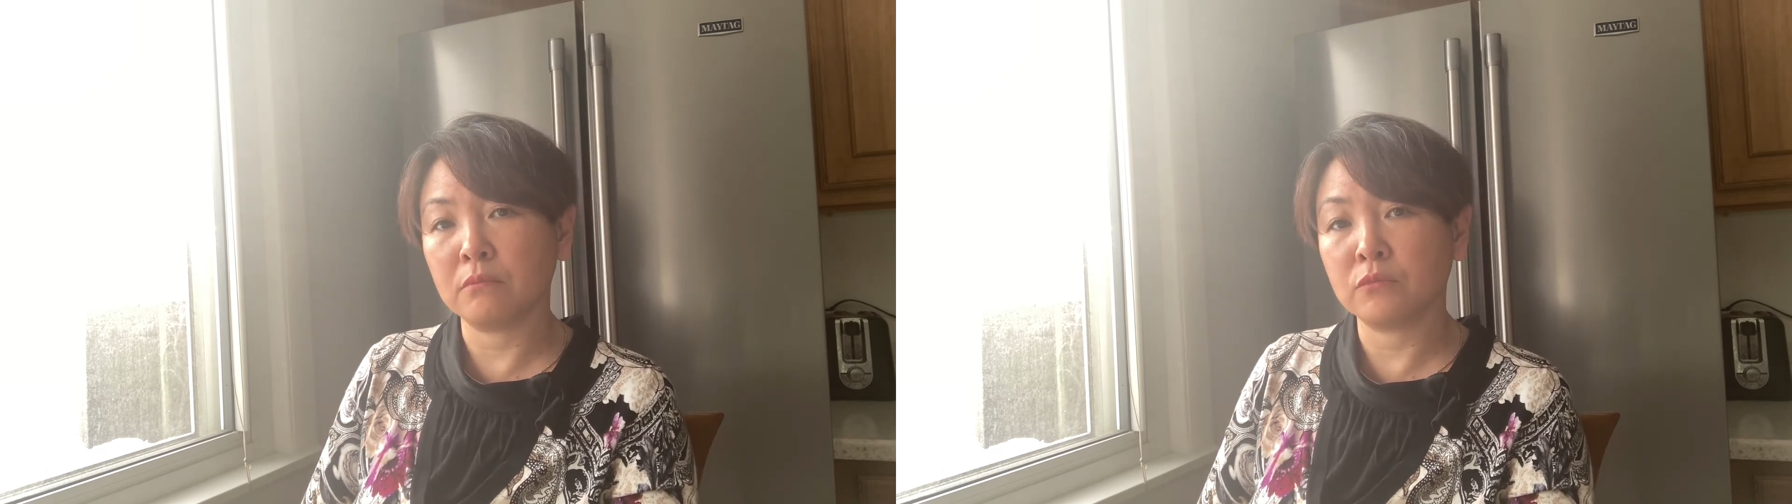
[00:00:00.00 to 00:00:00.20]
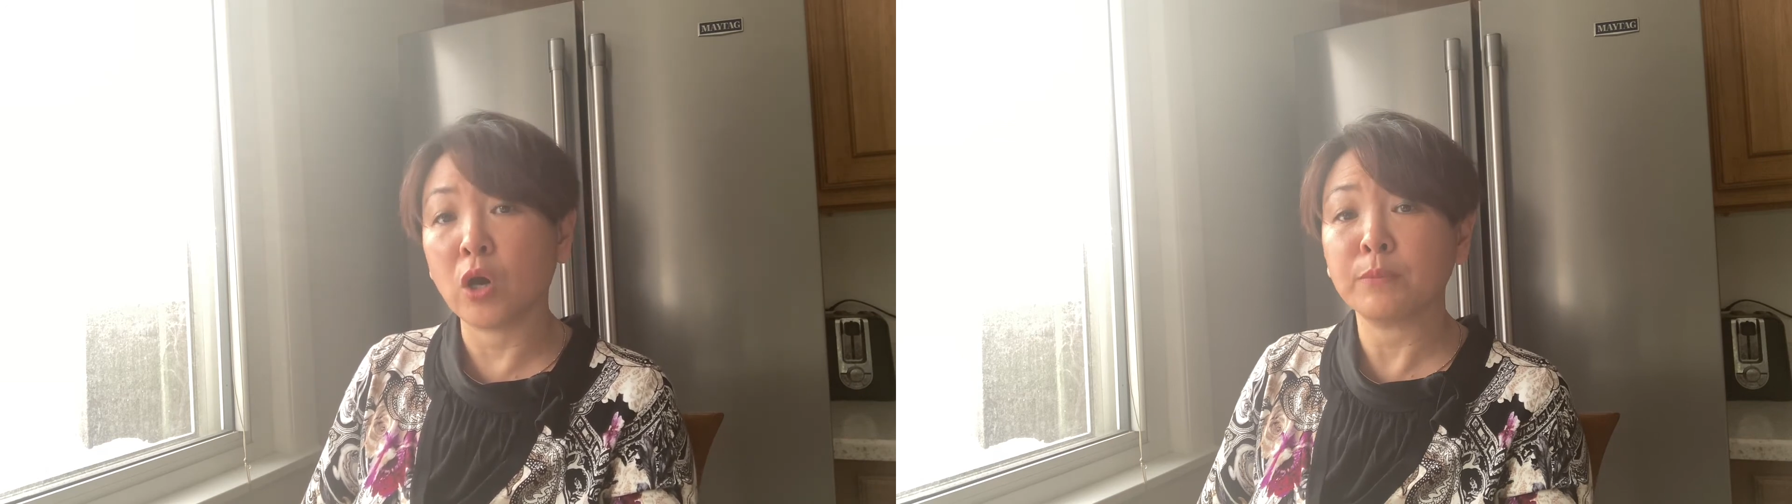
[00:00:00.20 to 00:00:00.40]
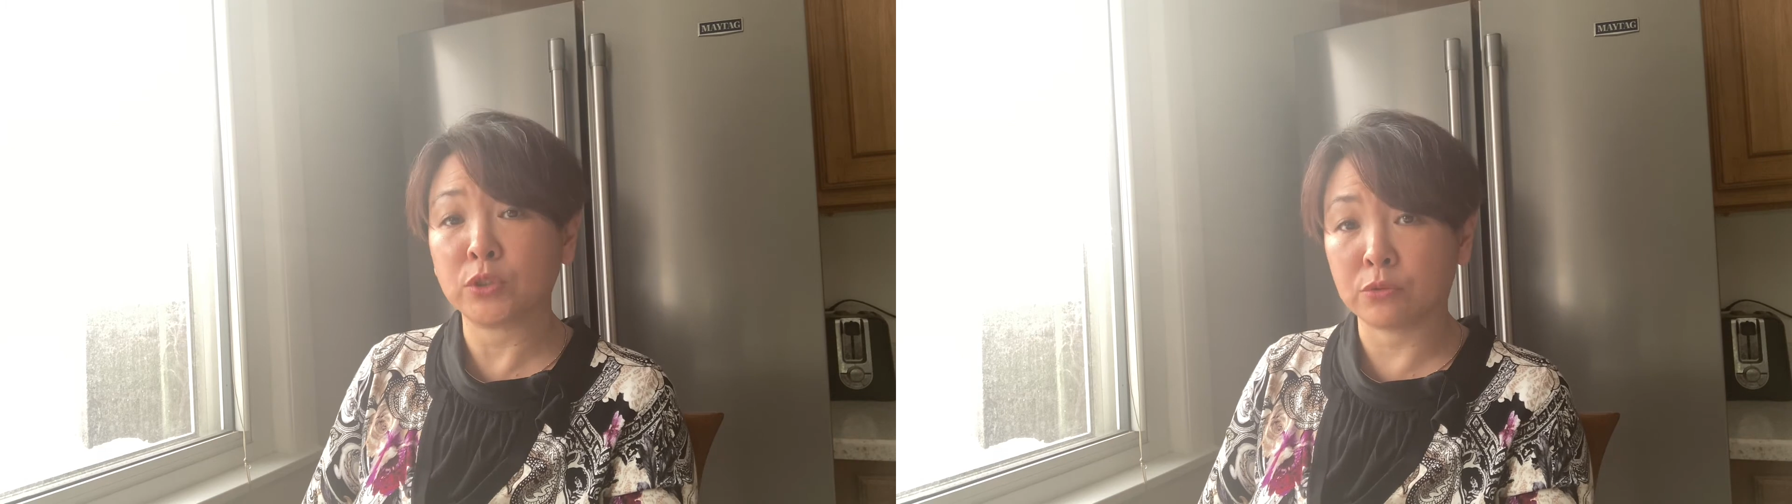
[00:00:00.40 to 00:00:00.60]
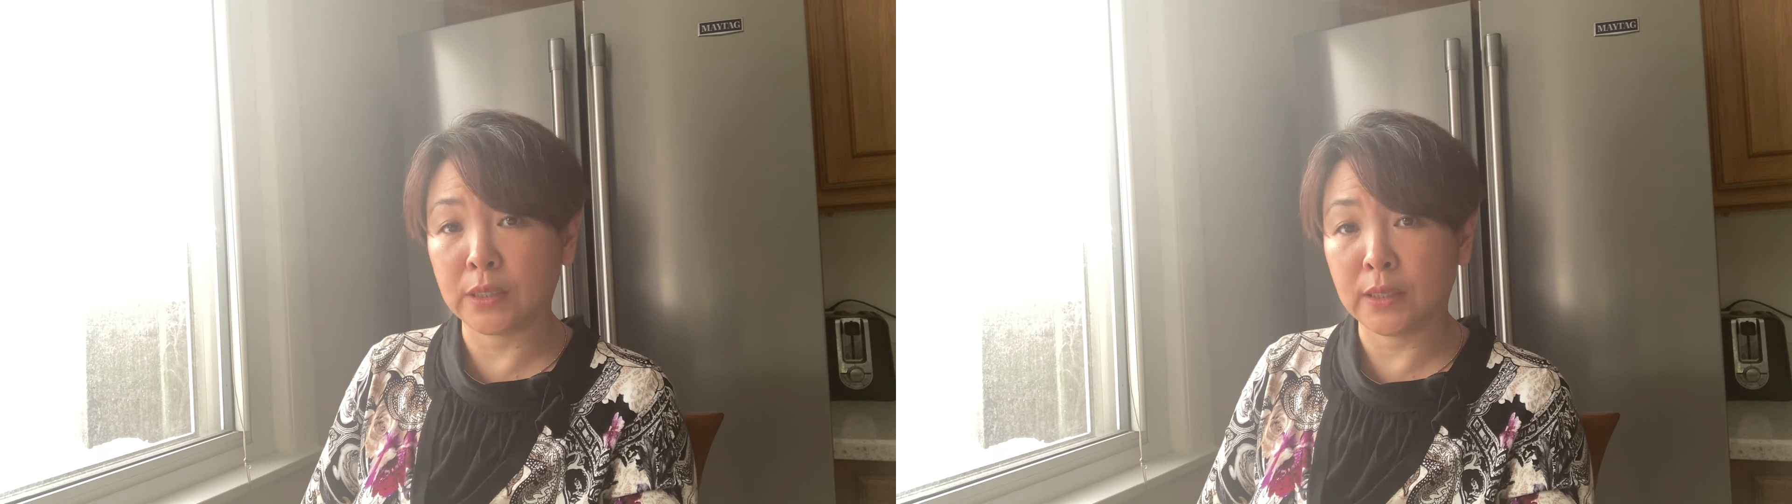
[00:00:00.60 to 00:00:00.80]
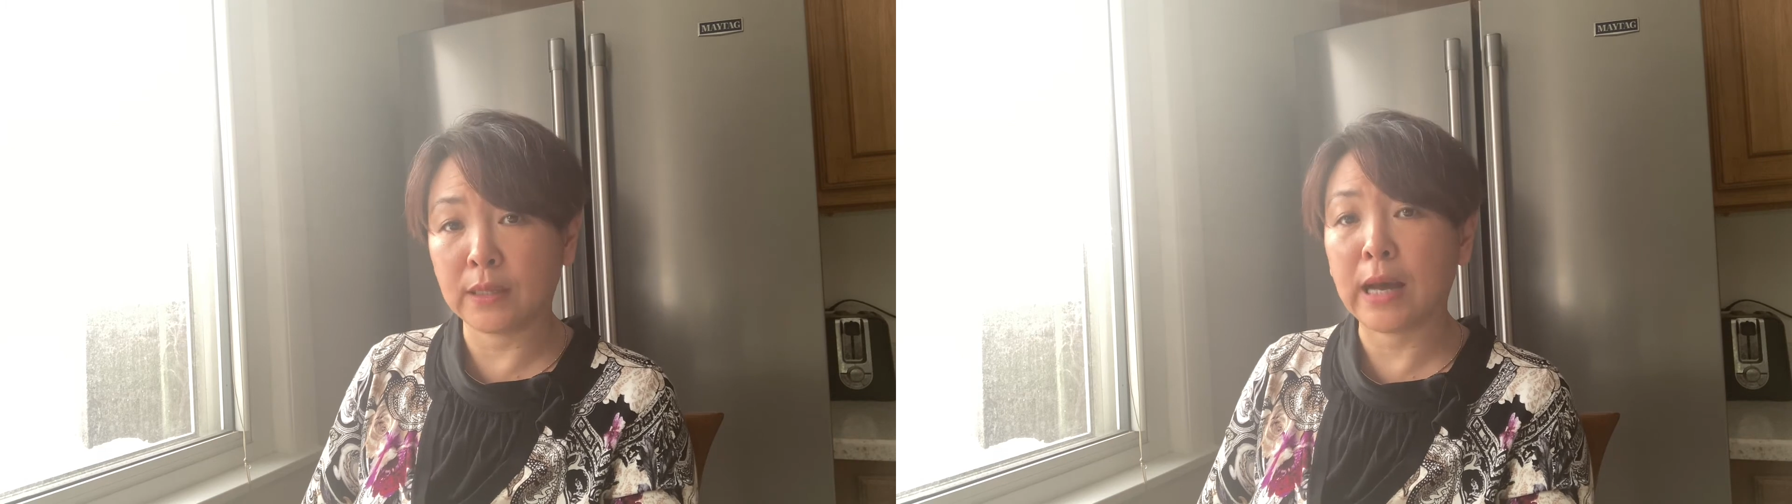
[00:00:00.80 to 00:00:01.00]

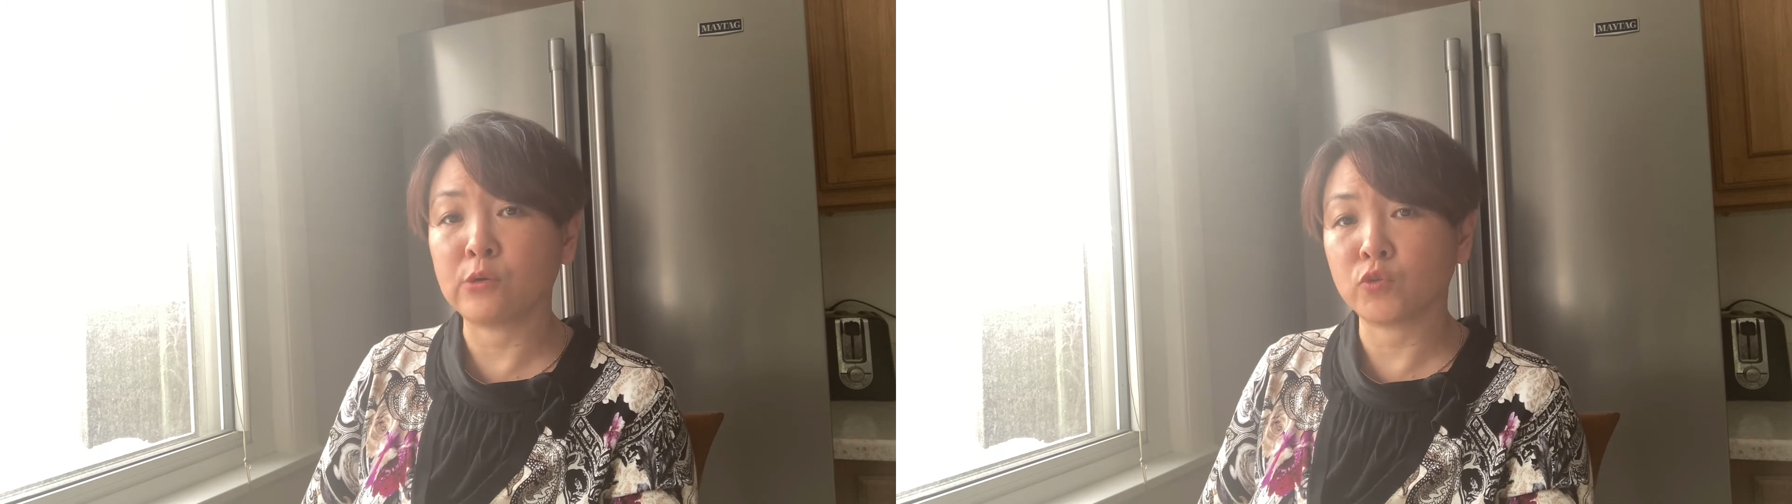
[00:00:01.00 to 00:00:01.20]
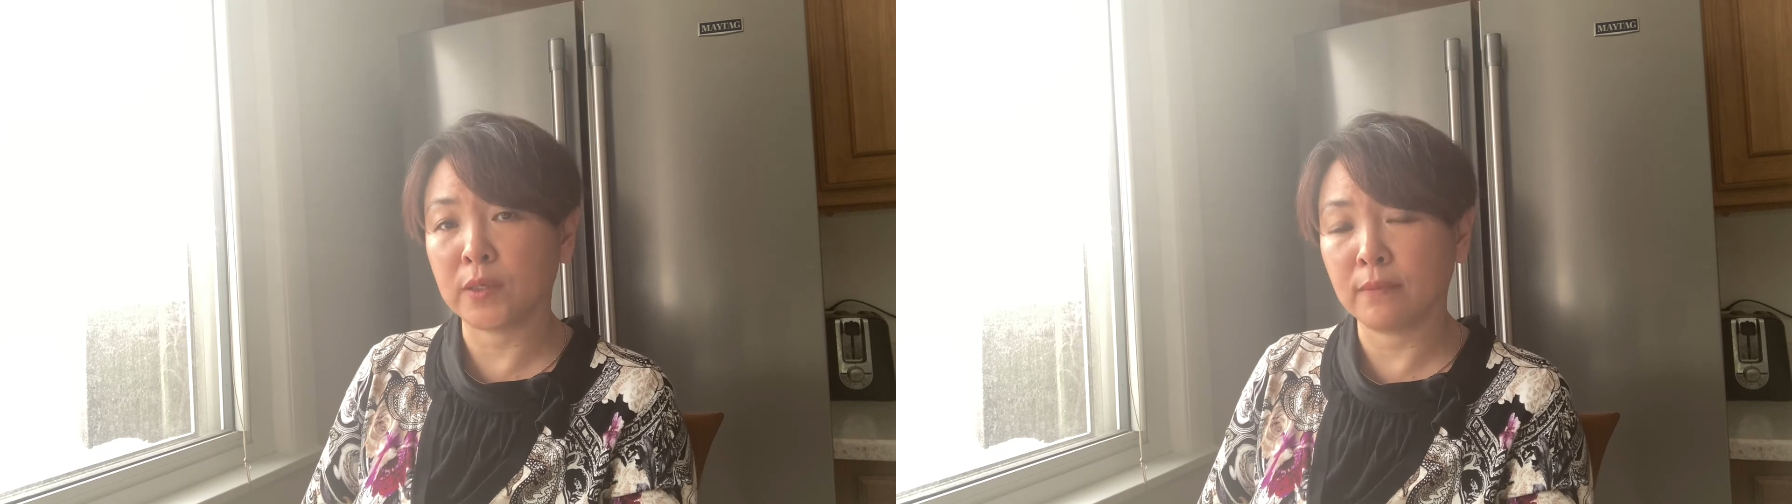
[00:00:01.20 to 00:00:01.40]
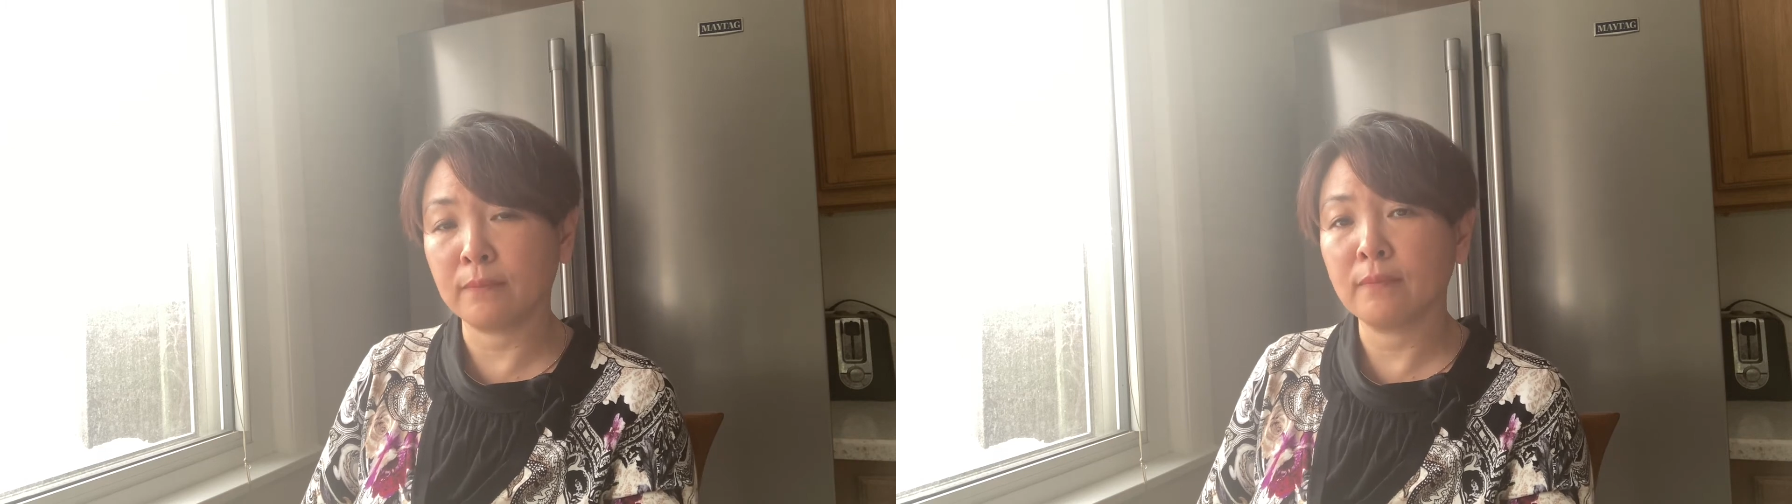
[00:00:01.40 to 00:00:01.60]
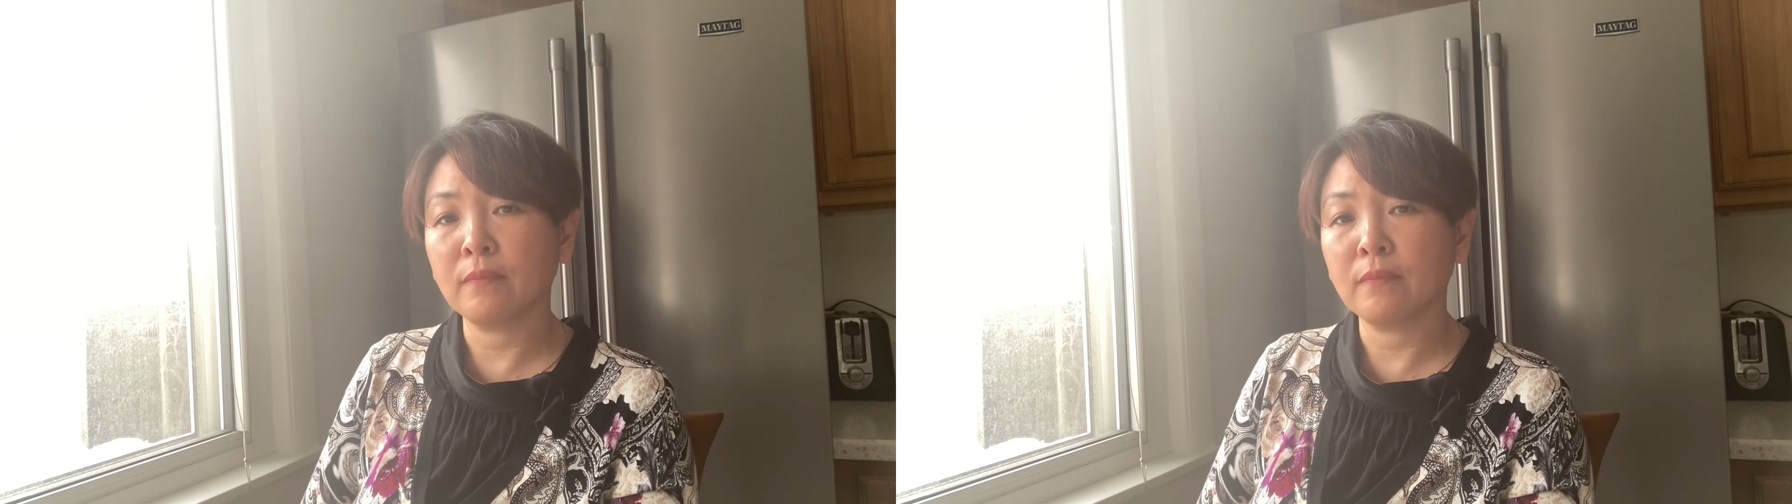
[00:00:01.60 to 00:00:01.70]
dormitory, the housing.